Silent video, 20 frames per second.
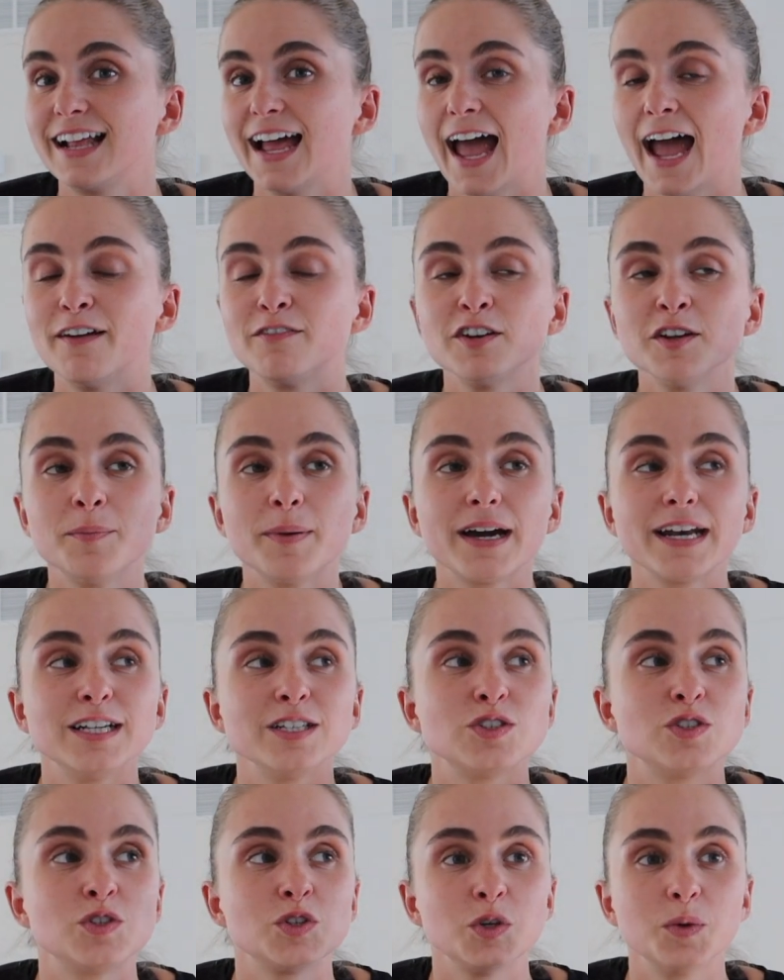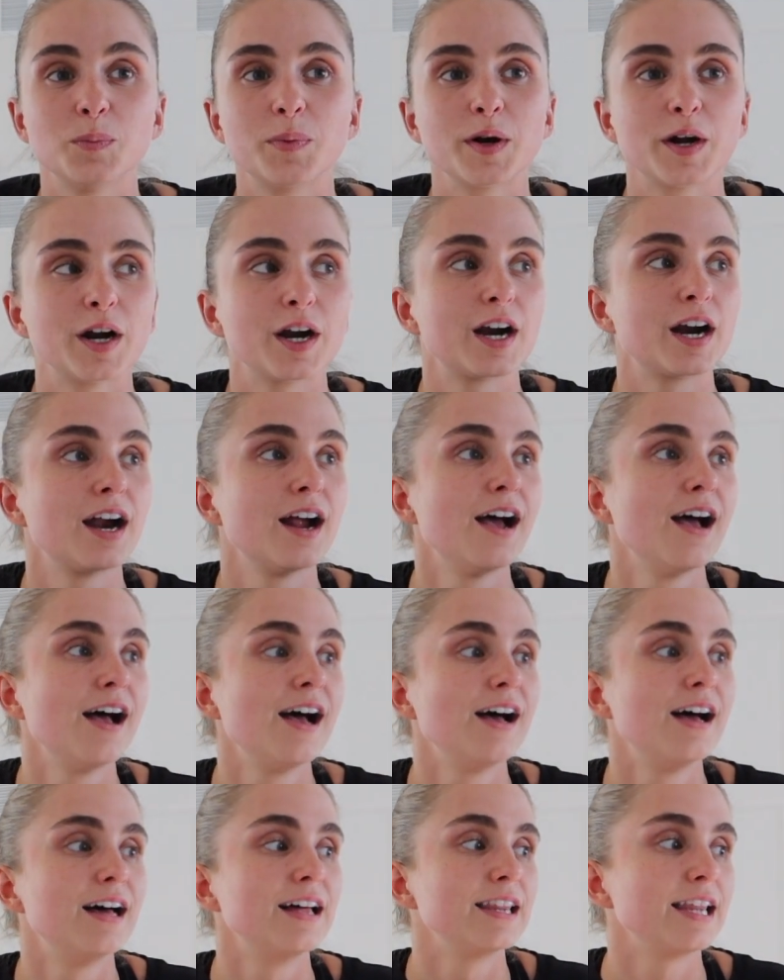everybody's super
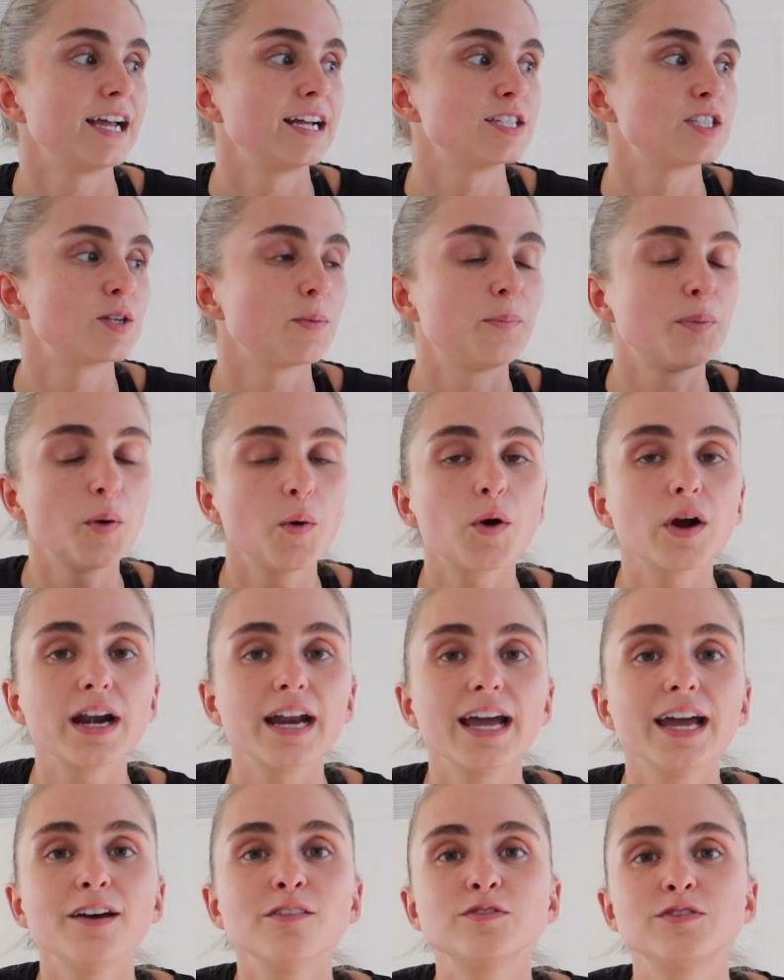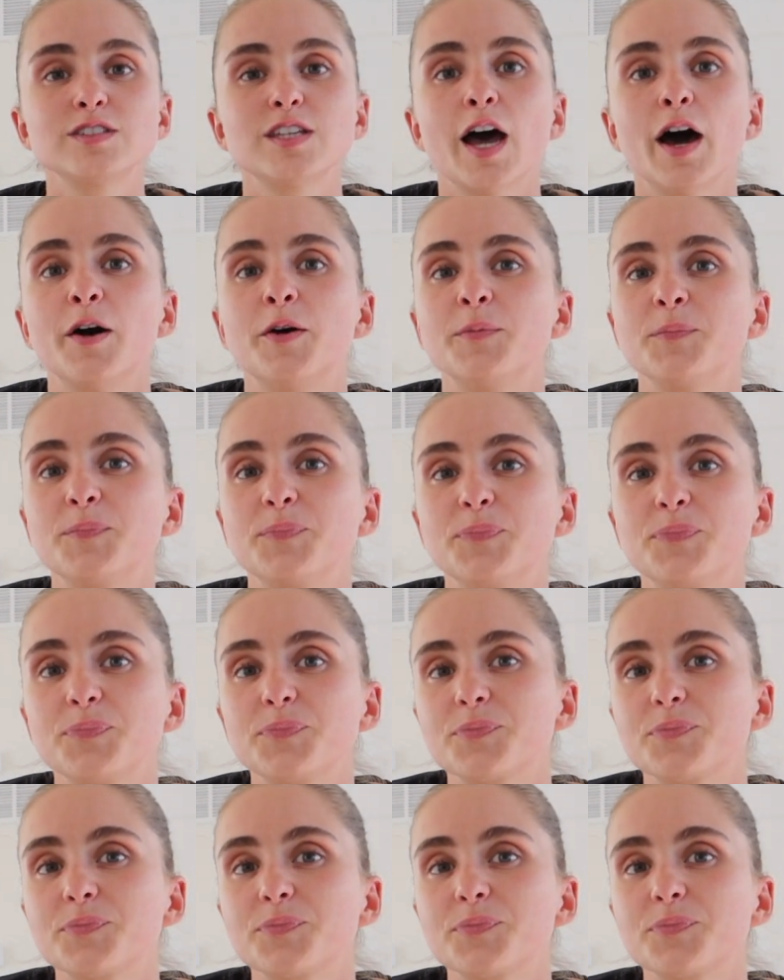like supportive. So